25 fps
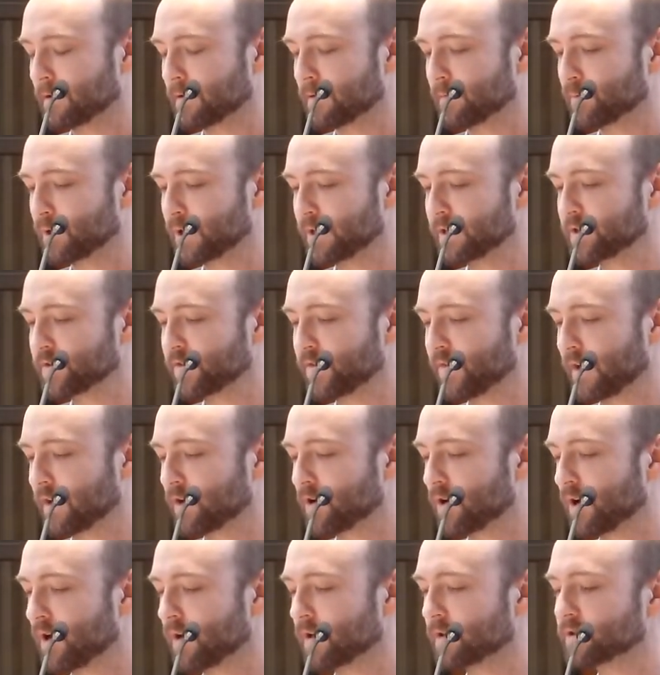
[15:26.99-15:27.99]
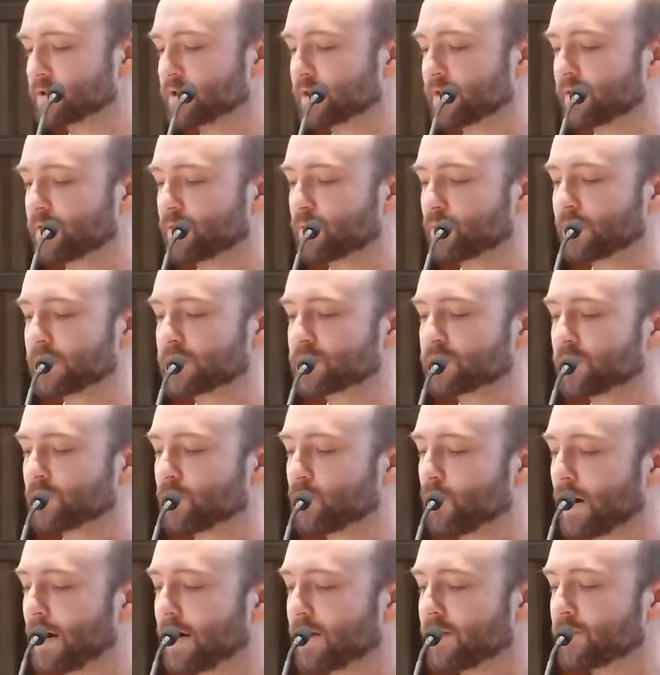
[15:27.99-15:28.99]
British psychologist
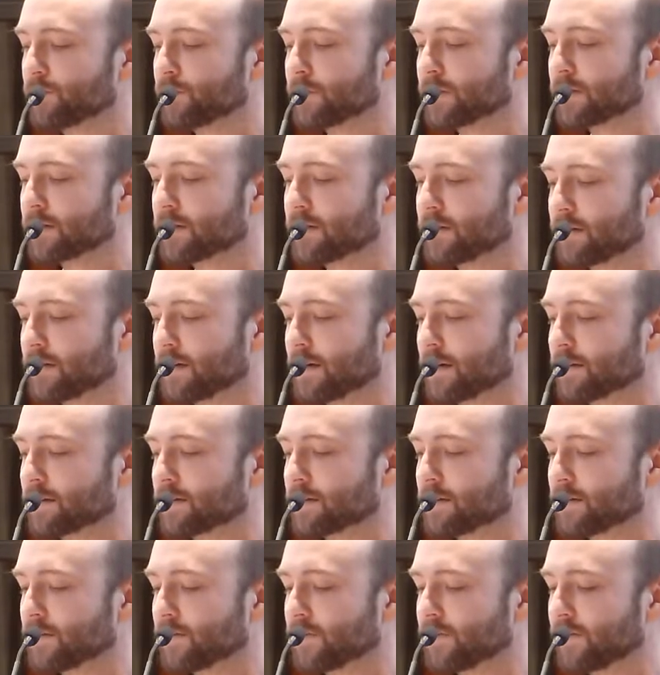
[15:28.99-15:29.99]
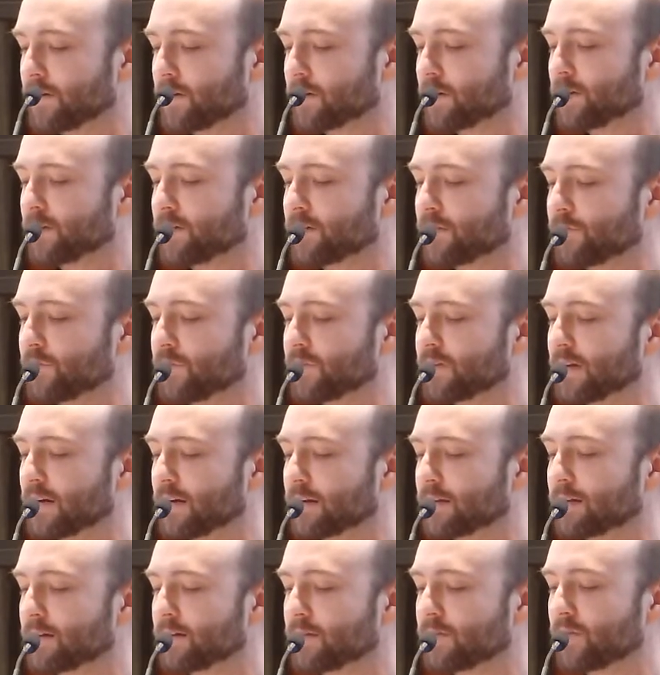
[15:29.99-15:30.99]
Richard Wiseman conducted a series of
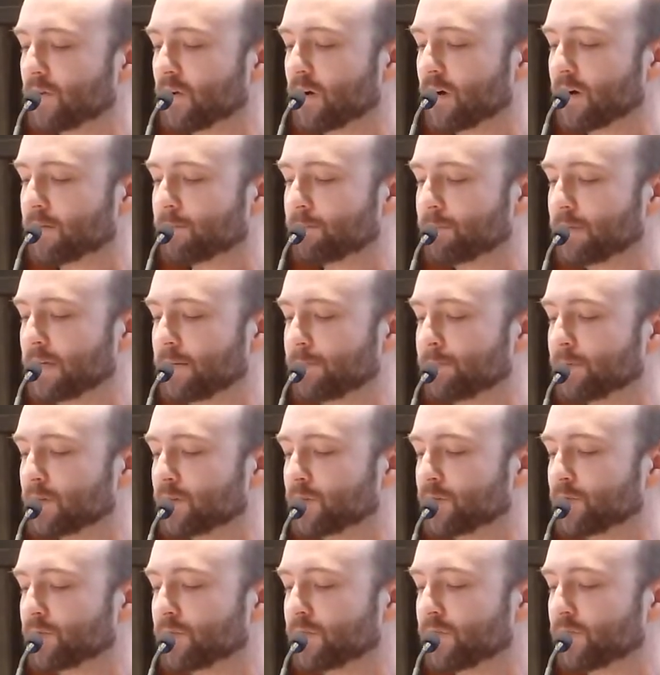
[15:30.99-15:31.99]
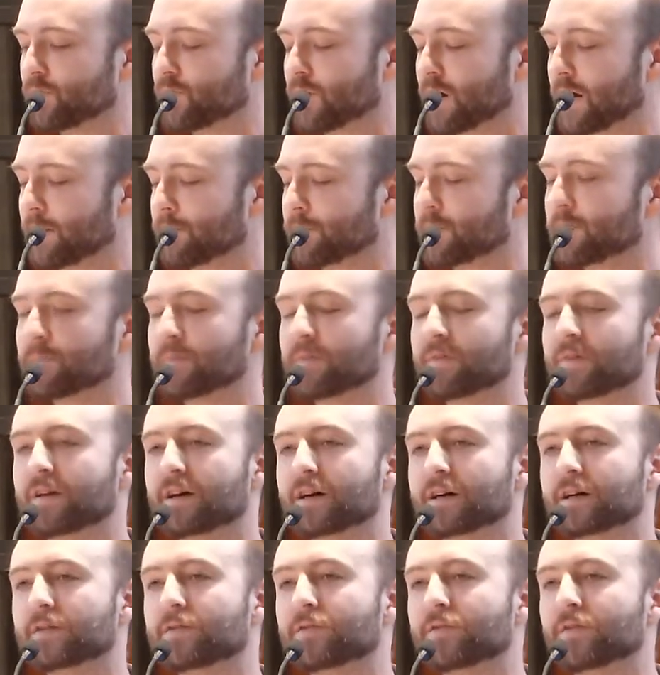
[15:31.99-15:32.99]
studies on people who described
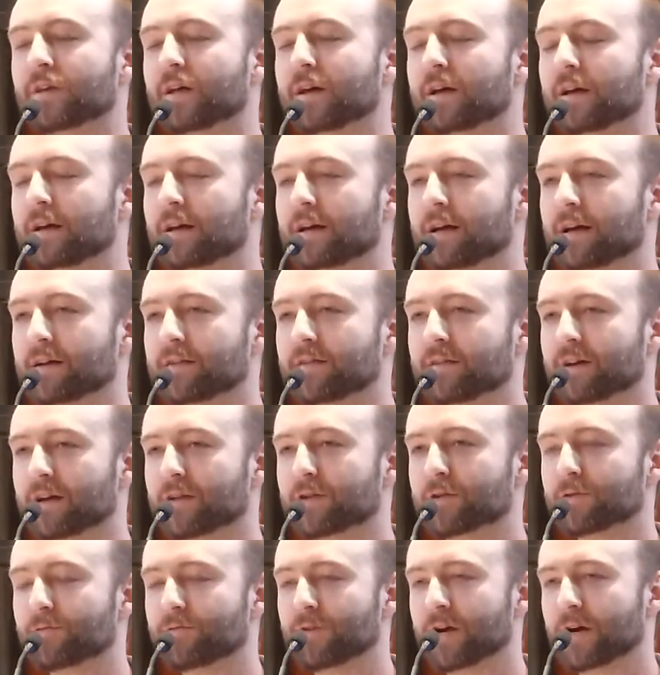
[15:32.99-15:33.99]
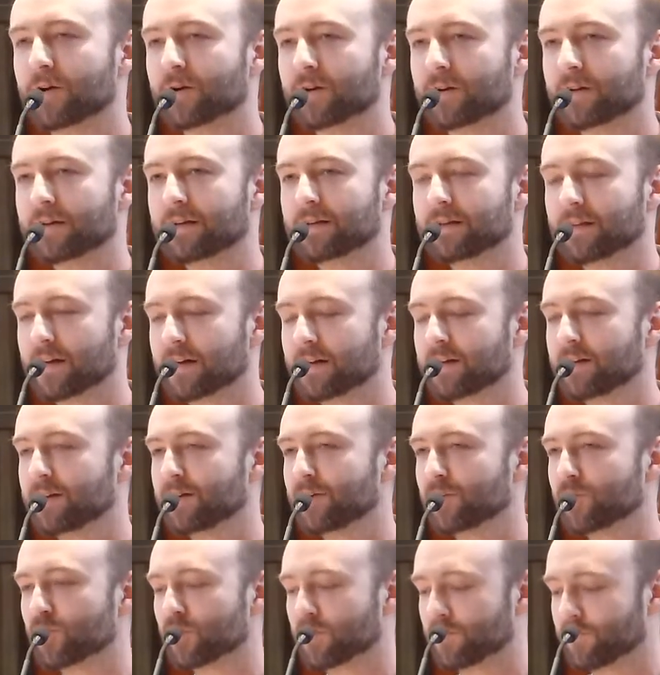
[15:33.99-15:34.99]
themselves as either very
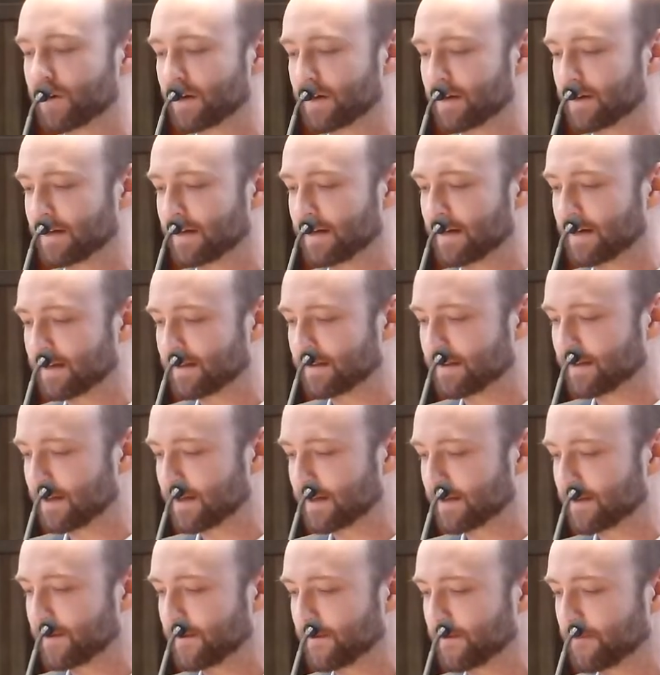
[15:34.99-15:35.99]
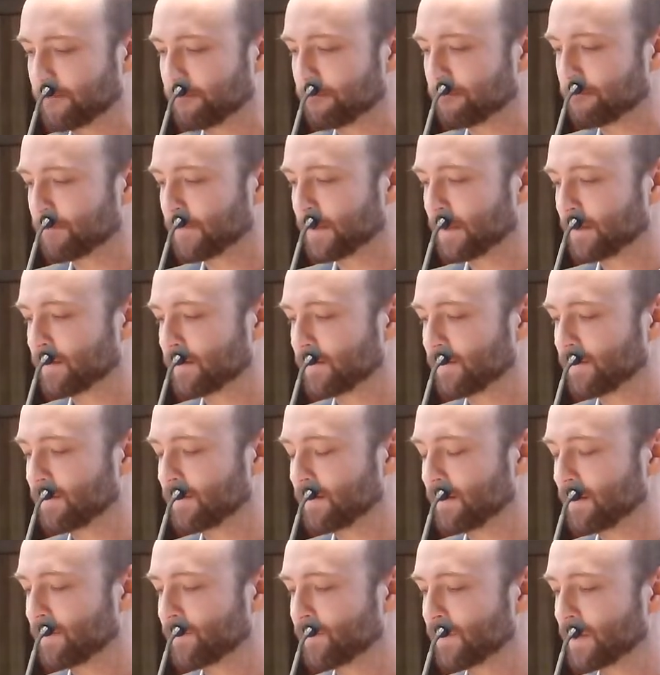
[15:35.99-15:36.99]
lucky or very unlucky to
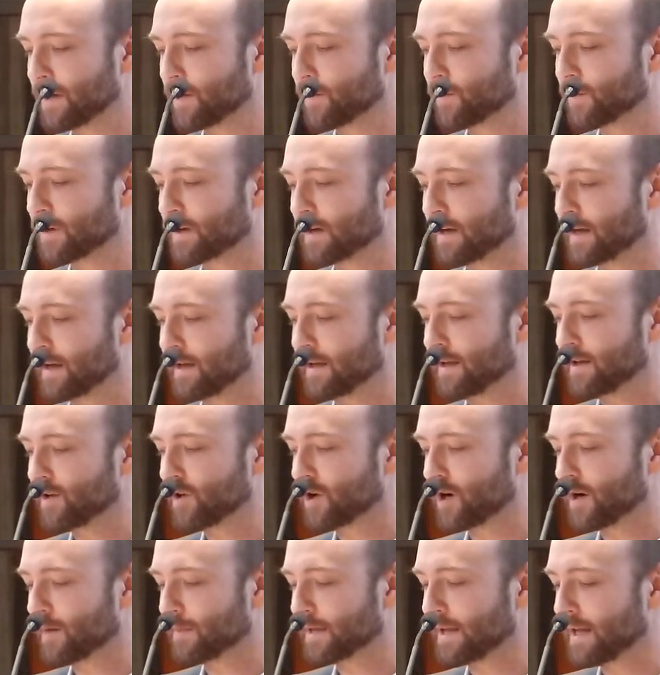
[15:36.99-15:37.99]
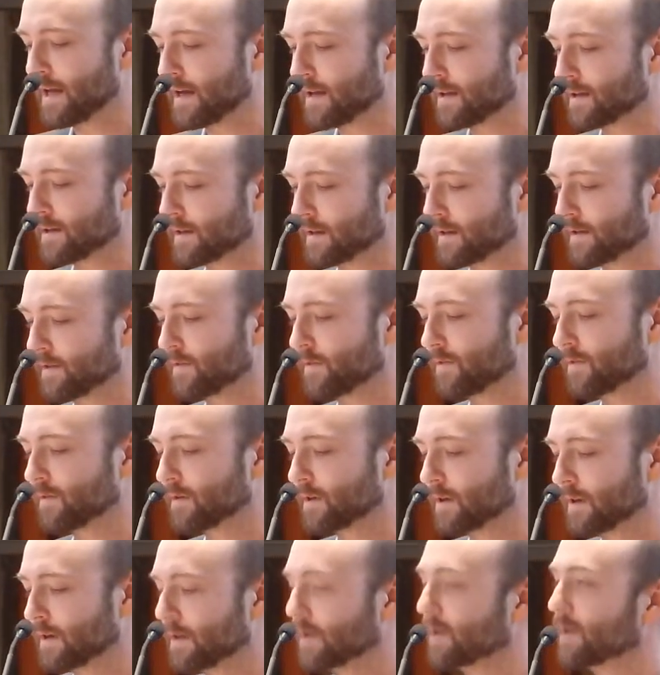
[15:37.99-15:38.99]
see if there were any commonalities.
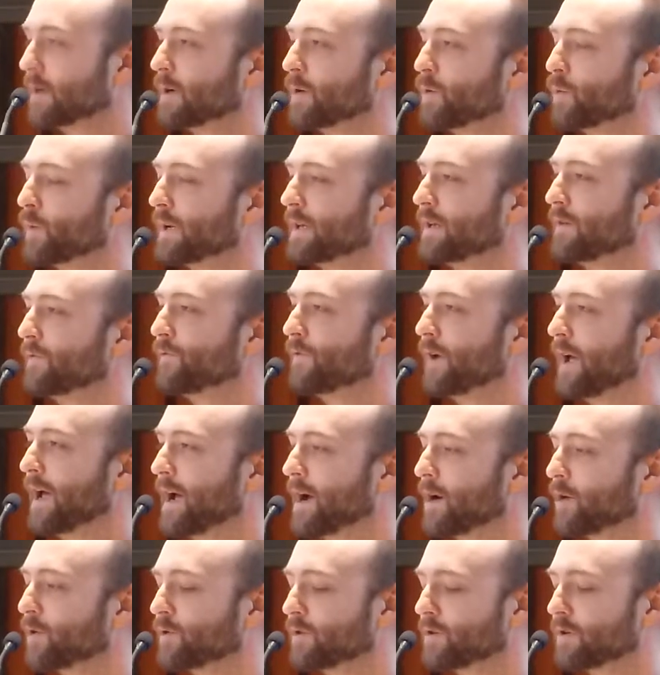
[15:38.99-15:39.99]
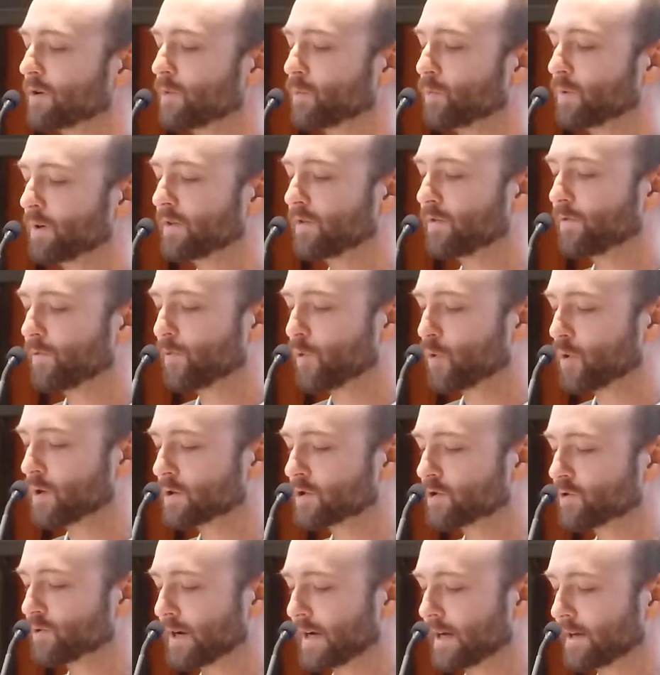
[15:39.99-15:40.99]
What he found was 4
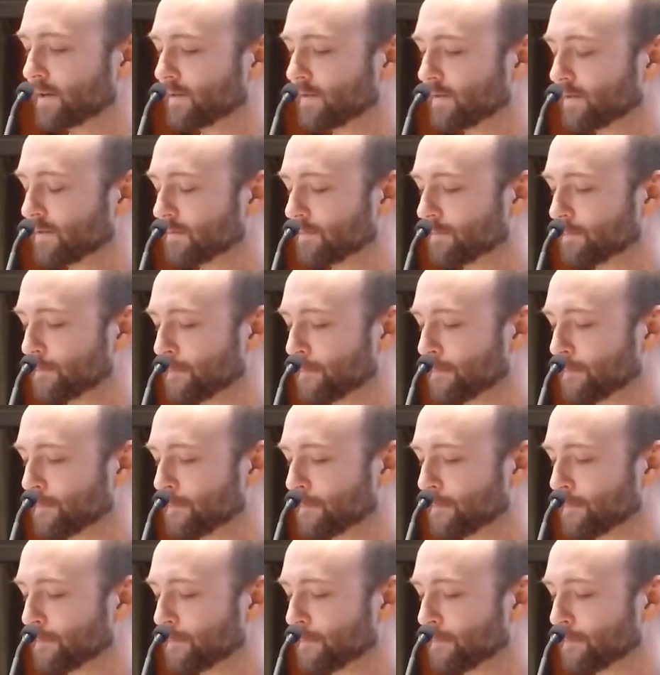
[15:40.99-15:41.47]
traits.